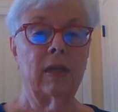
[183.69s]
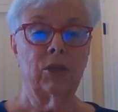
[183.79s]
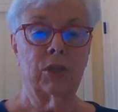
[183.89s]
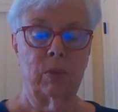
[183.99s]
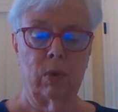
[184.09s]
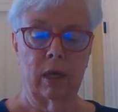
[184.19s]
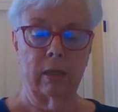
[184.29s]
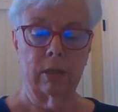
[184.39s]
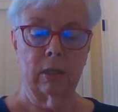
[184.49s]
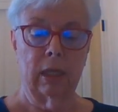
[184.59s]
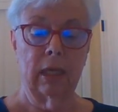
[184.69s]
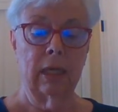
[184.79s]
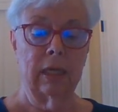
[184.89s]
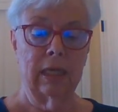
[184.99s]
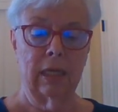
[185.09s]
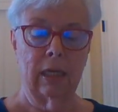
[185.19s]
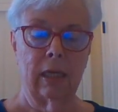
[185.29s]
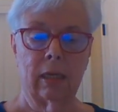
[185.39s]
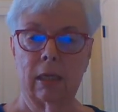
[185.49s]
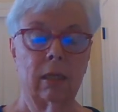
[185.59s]
that she was,
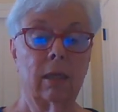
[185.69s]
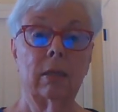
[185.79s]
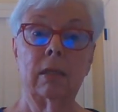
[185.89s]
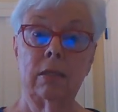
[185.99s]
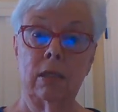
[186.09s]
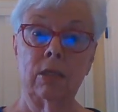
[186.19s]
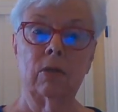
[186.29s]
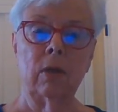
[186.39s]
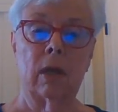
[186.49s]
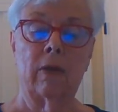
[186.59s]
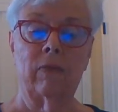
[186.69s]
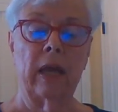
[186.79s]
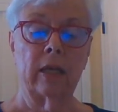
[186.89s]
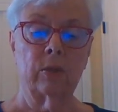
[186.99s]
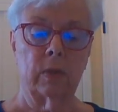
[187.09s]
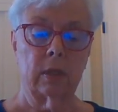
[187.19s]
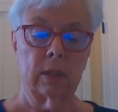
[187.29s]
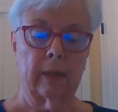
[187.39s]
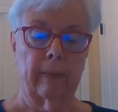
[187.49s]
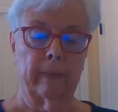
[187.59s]
indeed, the sister of
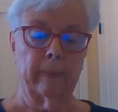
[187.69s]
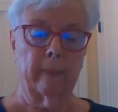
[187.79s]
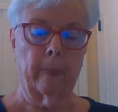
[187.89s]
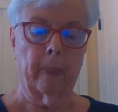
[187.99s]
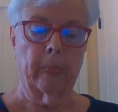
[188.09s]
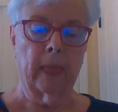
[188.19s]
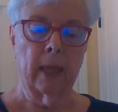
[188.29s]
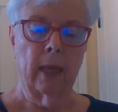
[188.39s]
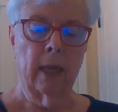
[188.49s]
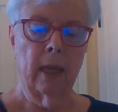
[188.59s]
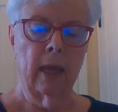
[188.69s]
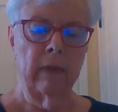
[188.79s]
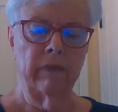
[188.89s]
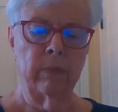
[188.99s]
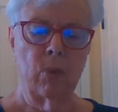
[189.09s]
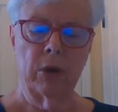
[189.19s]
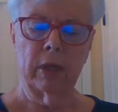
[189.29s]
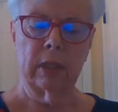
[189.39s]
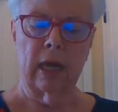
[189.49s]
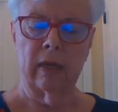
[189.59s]
Lazarus. Even more
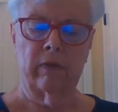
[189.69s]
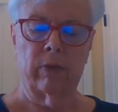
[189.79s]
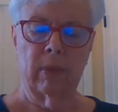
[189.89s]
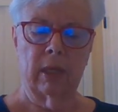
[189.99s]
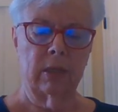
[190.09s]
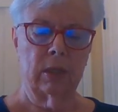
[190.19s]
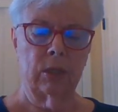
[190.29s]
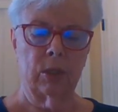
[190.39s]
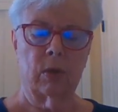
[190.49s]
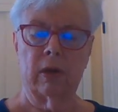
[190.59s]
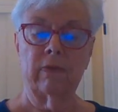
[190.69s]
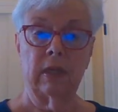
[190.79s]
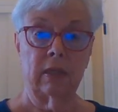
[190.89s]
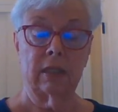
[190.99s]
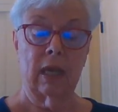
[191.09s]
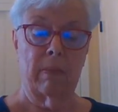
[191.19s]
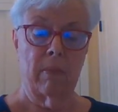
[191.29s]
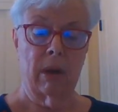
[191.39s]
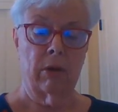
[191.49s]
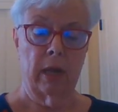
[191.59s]
exciting for me is the story of this
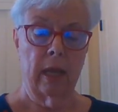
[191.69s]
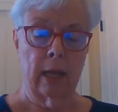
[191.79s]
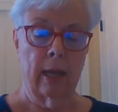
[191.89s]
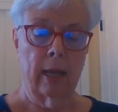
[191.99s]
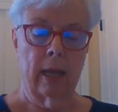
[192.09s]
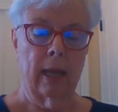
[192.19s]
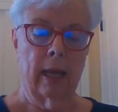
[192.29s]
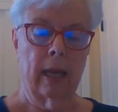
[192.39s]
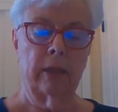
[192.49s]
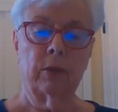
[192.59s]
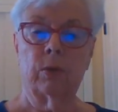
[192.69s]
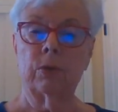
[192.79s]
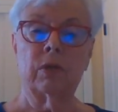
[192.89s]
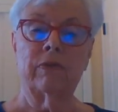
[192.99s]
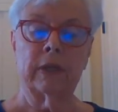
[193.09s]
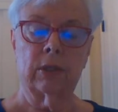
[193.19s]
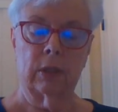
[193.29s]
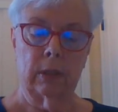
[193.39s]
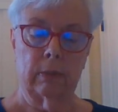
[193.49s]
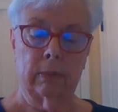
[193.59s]
same Mary at the
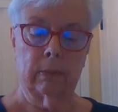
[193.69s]
crucifixion.